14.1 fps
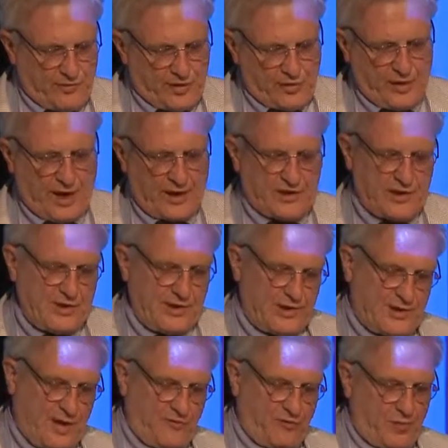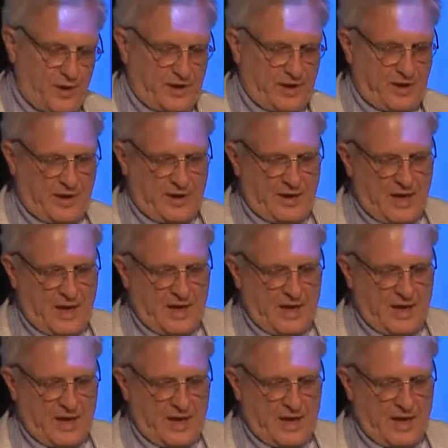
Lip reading: retraction and self-weakening,